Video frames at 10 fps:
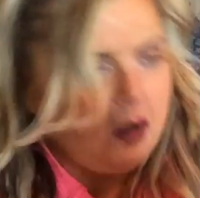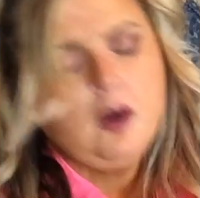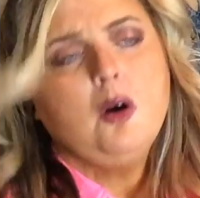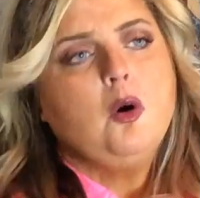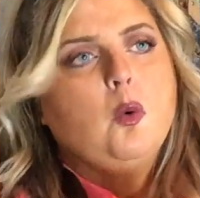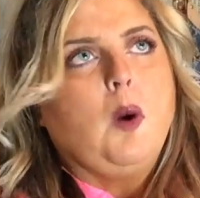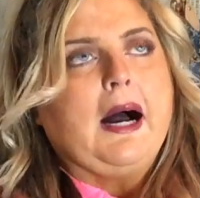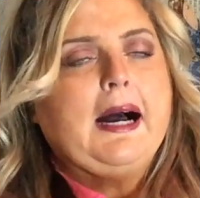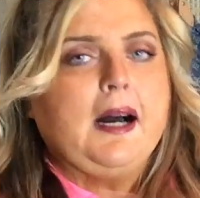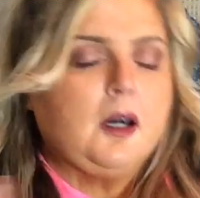Oh,
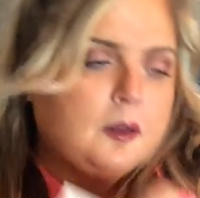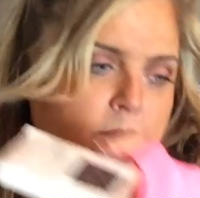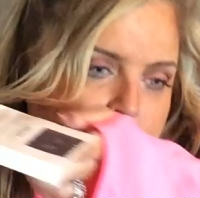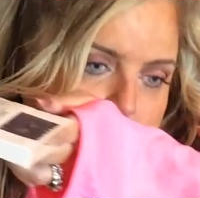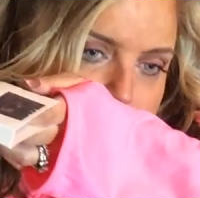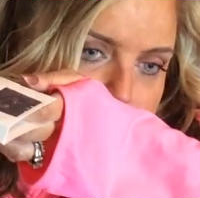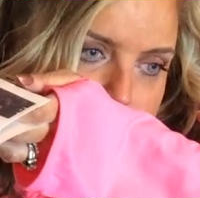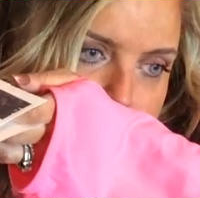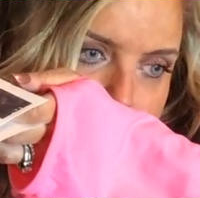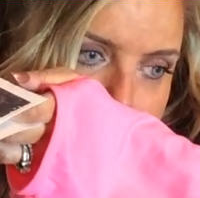wow.
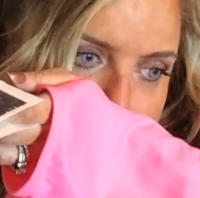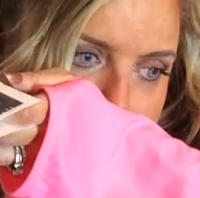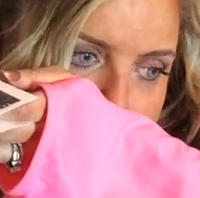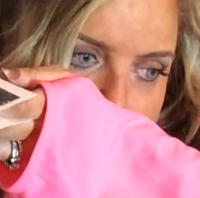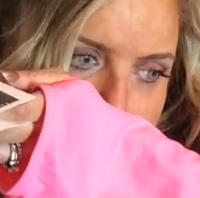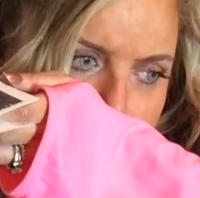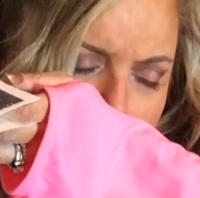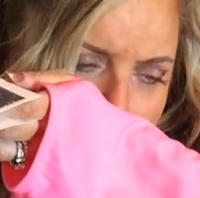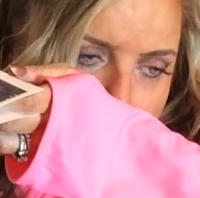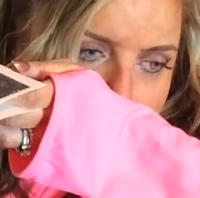
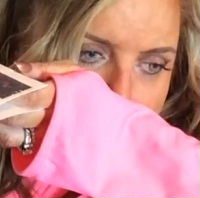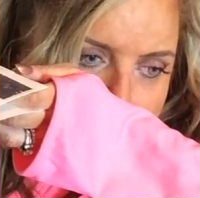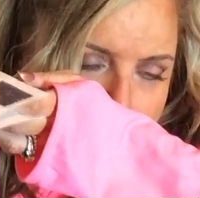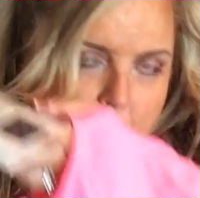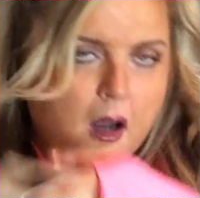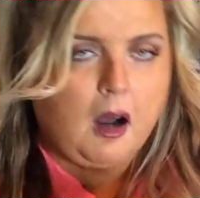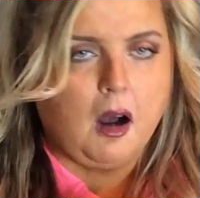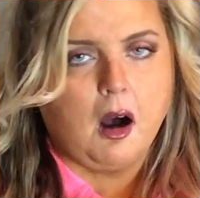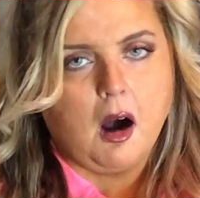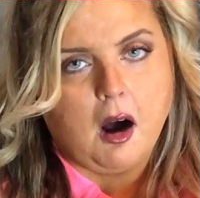Oh,
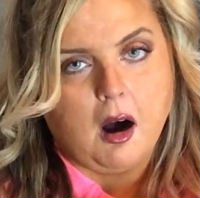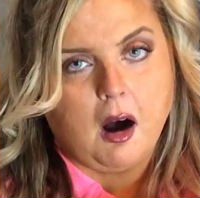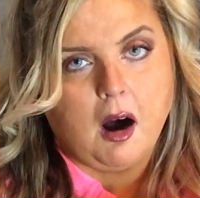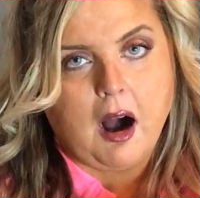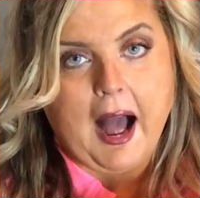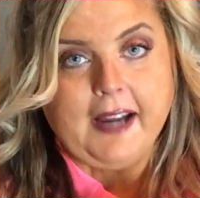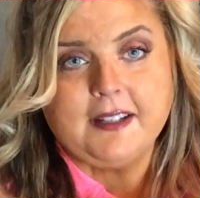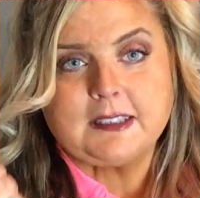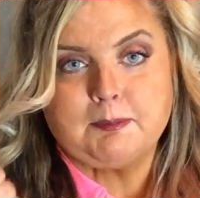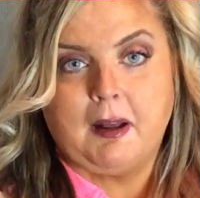oh, I
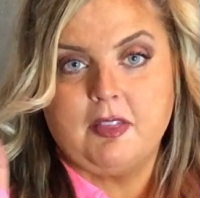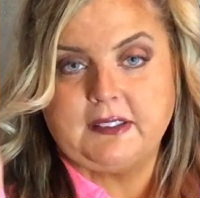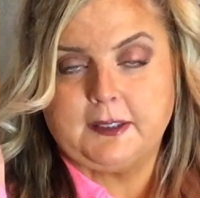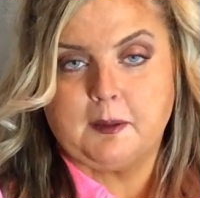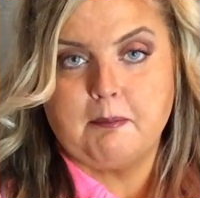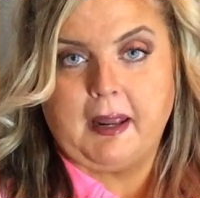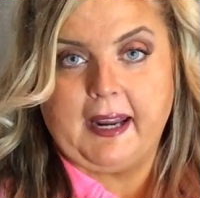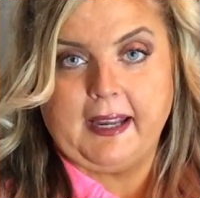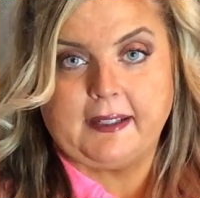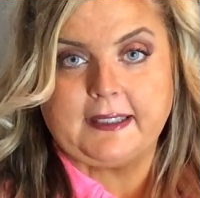could smell this on a
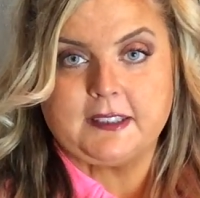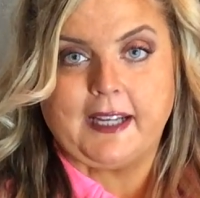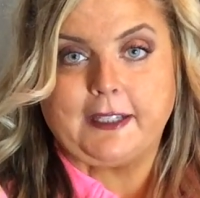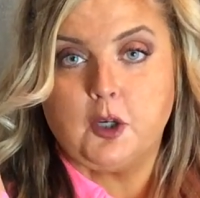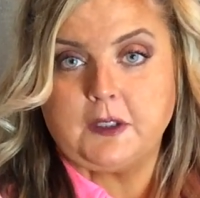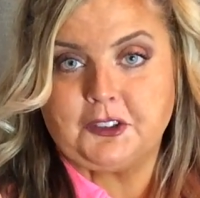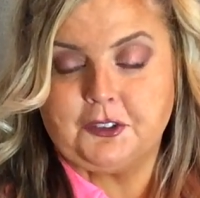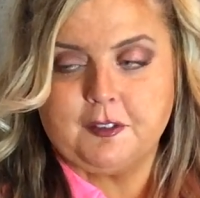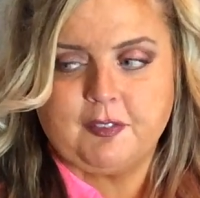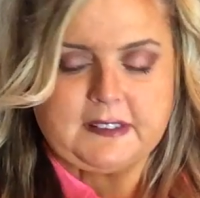man. It's not, I know it's
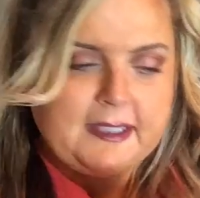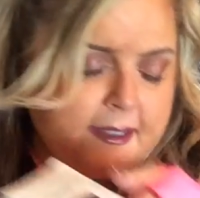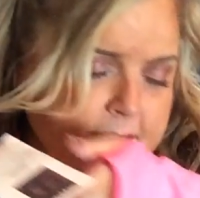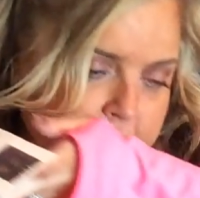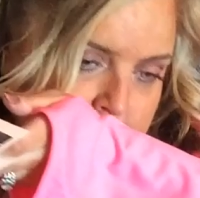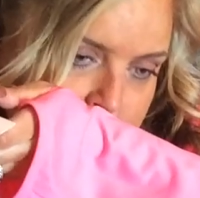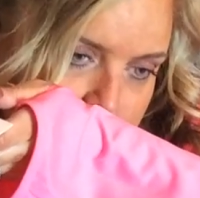unisex.